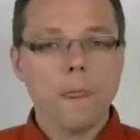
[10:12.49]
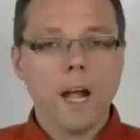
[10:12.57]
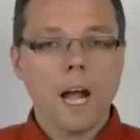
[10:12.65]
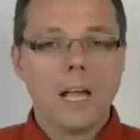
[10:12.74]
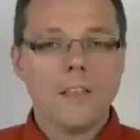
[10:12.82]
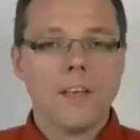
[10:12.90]

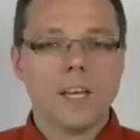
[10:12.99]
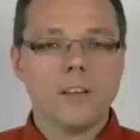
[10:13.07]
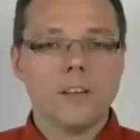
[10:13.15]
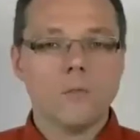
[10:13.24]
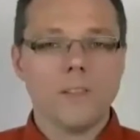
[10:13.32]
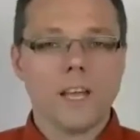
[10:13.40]
And then
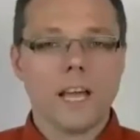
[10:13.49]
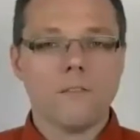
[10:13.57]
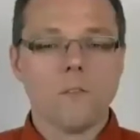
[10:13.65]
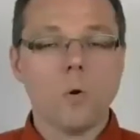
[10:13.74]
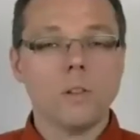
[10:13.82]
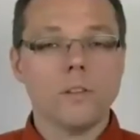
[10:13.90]
when they have
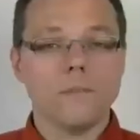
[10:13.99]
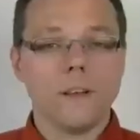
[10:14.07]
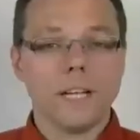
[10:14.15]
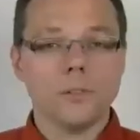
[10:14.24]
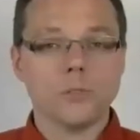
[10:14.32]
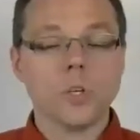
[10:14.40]
all the
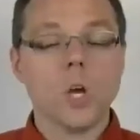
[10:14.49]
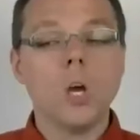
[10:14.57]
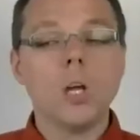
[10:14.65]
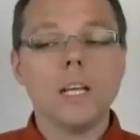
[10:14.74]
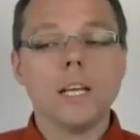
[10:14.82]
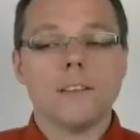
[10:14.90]
values
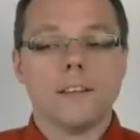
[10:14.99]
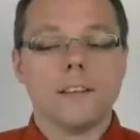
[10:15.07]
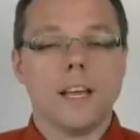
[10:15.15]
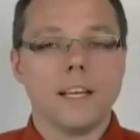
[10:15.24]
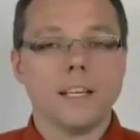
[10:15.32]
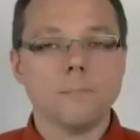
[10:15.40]
earlier than
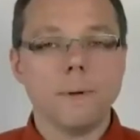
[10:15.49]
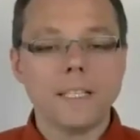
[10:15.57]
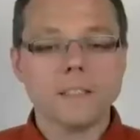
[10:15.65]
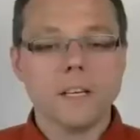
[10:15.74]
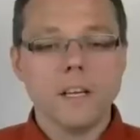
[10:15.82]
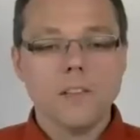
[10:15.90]
they expect,